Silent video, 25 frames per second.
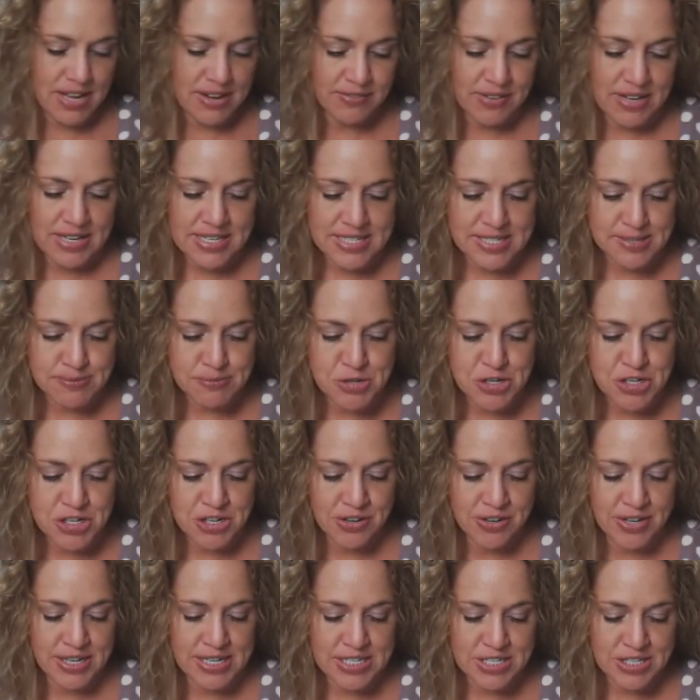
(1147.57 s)
I've got some
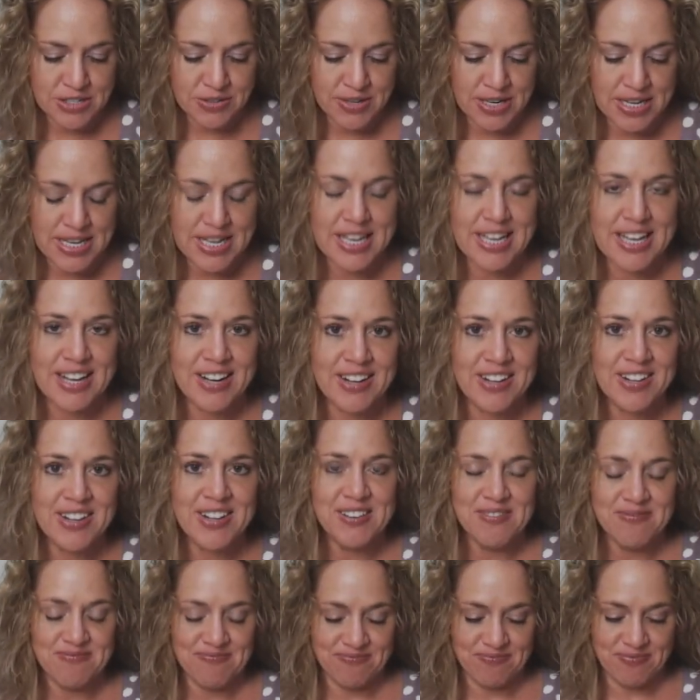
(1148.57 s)
jury duty
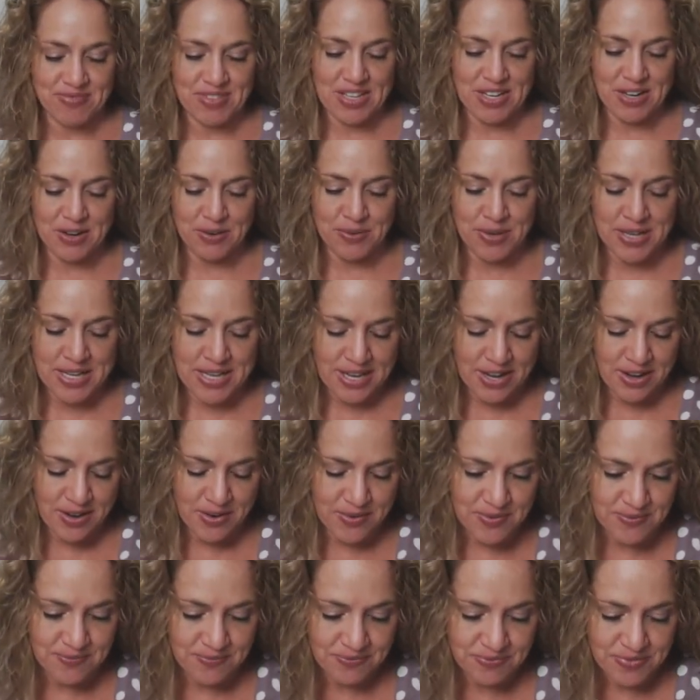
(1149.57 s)
here. Here we
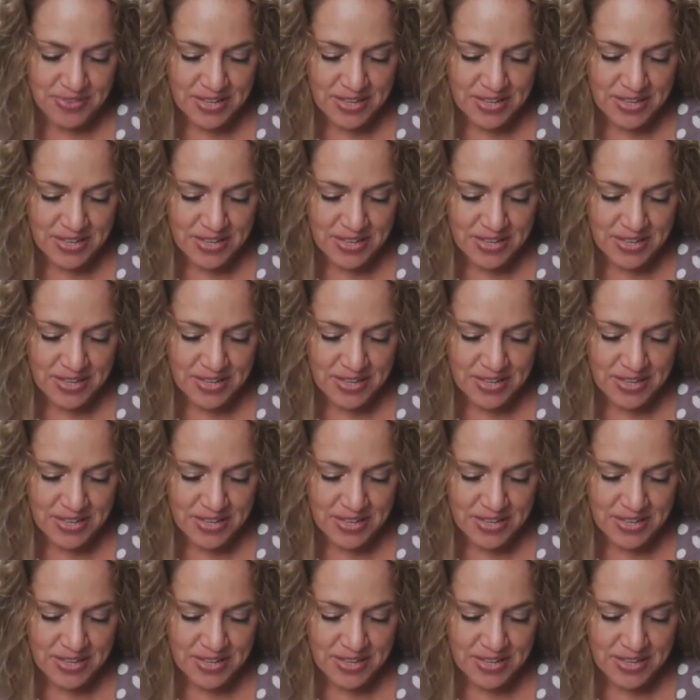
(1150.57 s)
go.